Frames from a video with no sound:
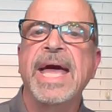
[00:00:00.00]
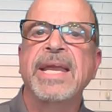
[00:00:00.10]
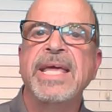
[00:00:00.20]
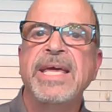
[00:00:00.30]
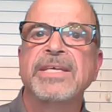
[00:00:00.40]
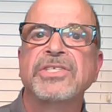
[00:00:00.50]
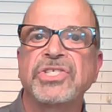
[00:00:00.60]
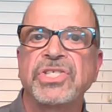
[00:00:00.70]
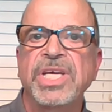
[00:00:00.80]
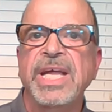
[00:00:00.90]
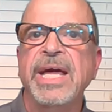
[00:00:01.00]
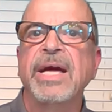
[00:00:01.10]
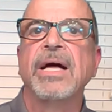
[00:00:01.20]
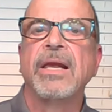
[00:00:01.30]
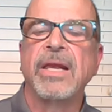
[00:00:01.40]
and he is
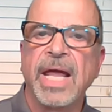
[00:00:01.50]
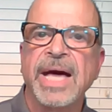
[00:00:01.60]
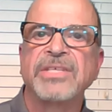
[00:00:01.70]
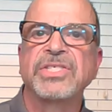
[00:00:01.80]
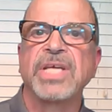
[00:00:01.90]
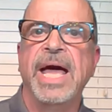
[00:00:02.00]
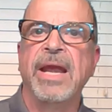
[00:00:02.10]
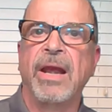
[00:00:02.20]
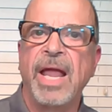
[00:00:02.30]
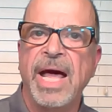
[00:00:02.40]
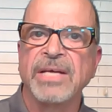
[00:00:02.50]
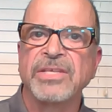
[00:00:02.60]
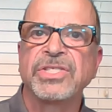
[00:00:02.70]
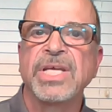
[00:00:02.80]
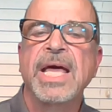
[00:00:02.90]
sinning less and
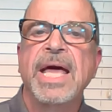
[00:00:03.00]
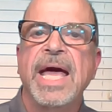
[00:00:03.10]
less,